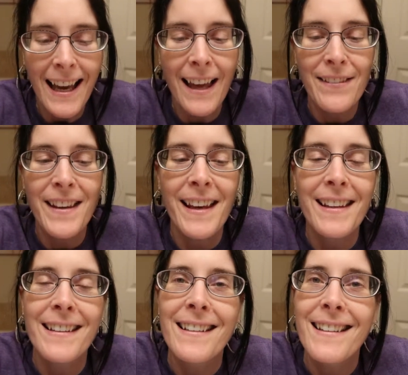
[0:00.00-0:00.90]
And
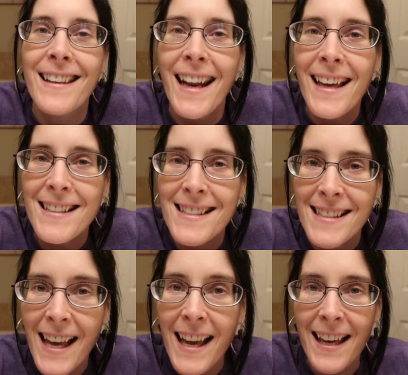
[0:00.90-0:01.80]
then the next
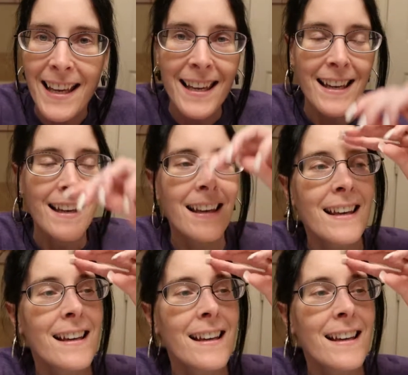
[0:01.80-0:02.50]
day,